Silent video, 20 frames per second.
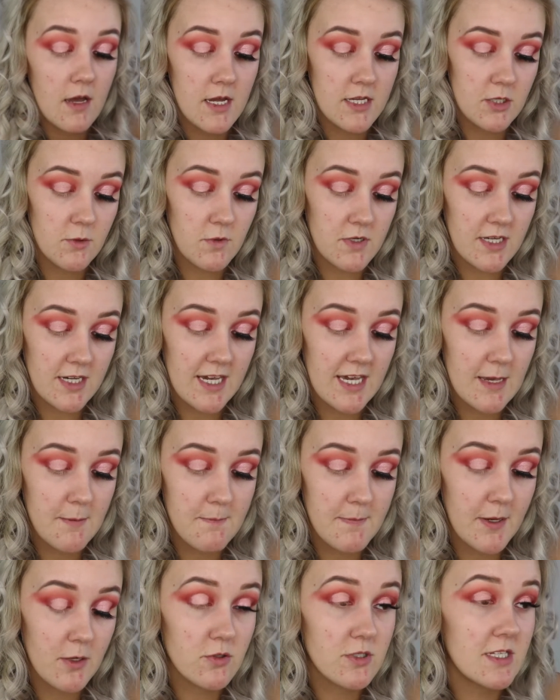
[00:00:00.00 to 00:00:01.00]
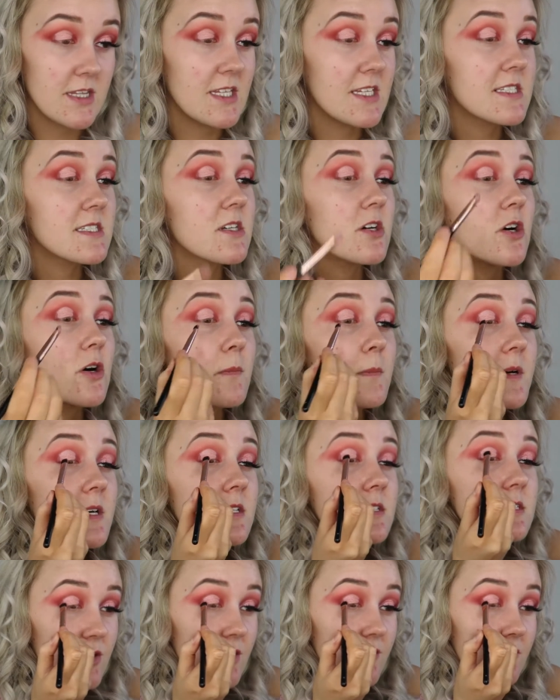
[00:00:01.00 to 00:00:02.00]
And you want to keep building this up
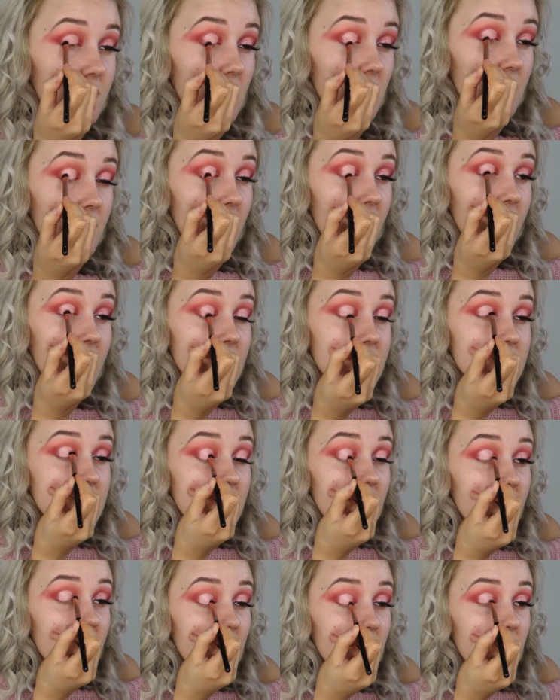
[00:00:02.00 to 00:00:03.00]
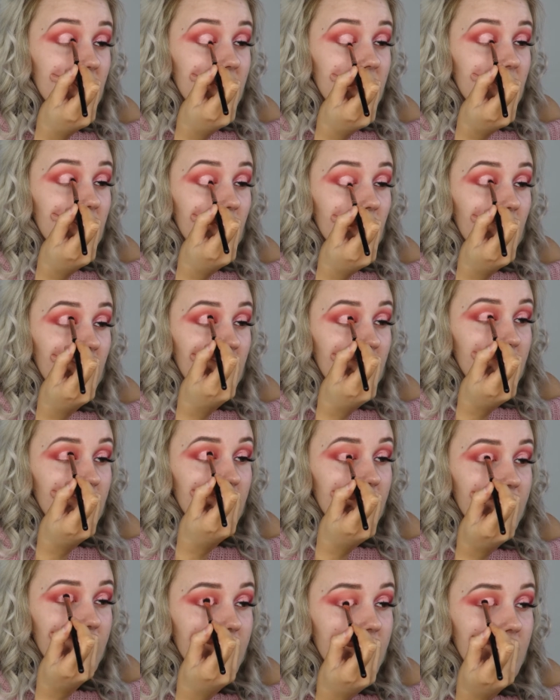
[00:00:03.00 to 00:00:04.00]
until you've got the exact colour you
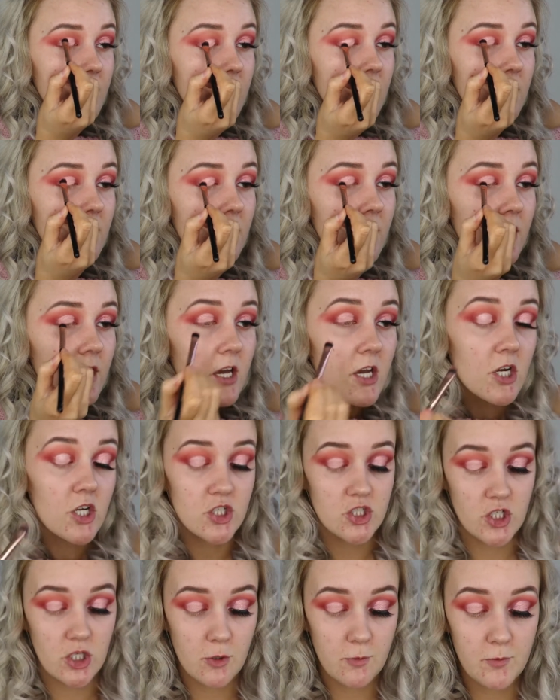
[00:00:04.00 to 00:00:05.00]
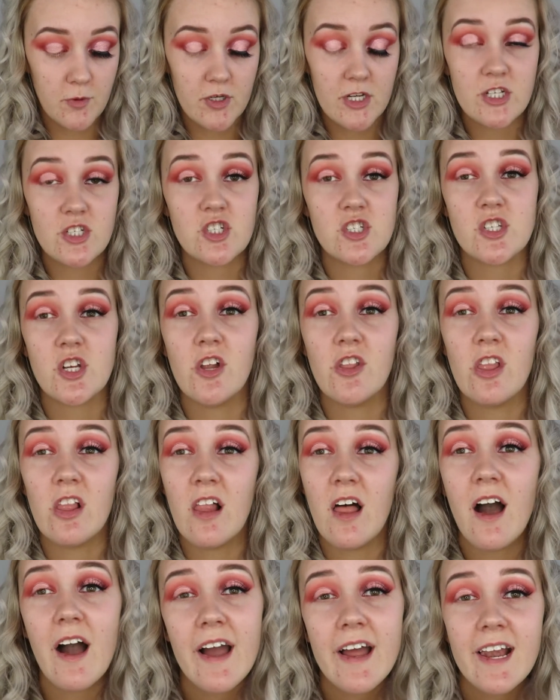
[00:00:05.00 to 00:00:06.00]
want. Because you could put it just on
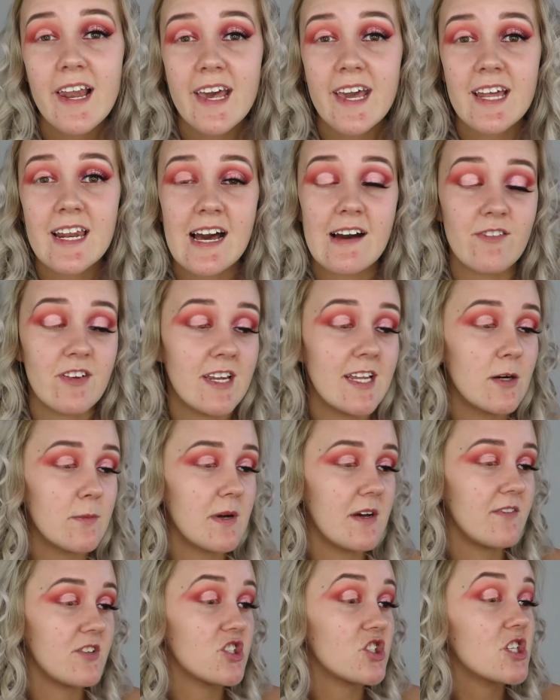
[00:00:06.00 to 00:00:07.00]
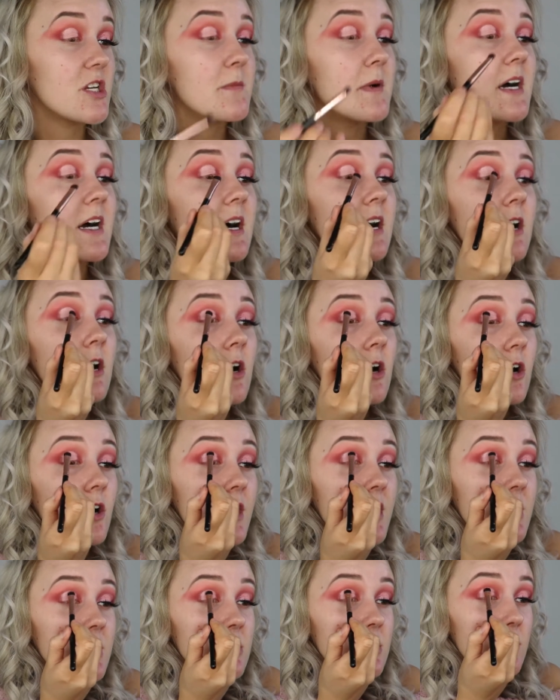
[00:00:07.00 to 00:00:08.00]
lightly and have a little bit of a shimmer,
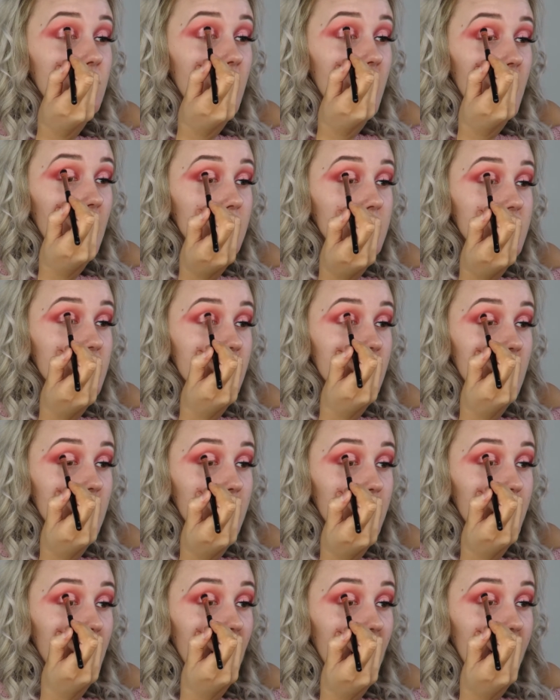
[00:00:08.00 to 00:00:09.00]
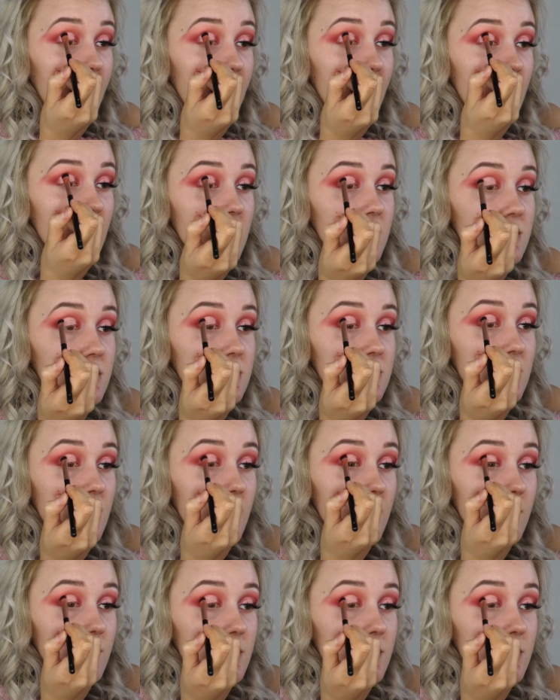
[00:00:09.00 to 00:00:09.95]
or you can do what I'm doing and pack it on so